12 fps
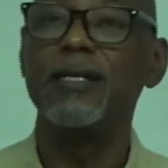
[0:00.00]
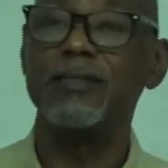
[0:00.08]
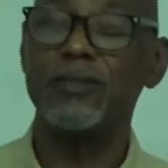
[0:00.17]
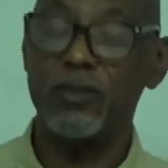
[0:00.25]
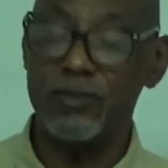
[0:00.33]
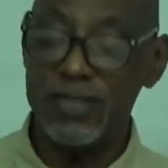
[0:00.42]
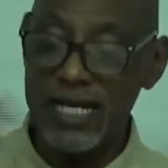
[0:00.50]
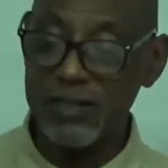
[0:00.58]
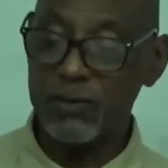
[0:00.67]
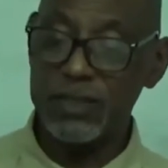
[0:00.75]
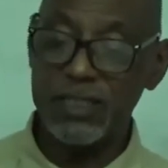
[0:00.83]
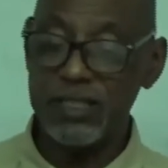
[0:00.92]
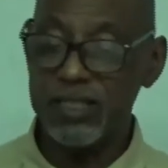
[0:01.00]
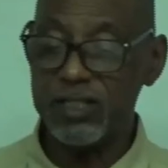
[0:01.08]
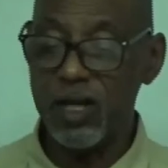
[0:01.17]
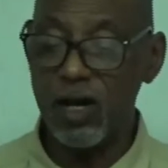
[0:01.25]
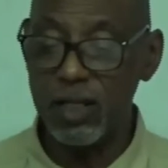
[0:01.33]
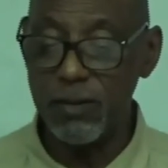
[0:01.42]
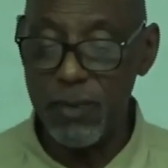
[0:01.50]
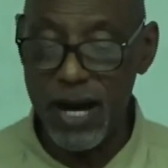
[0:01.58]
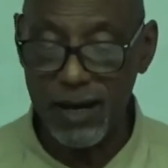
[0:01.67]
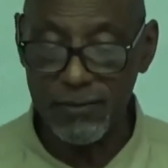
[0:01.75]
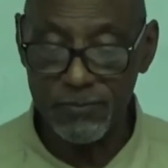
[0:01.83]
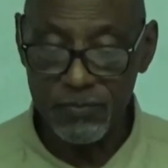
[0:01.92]
And so that's what this is all
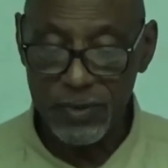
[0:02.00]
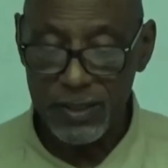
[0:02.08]
about.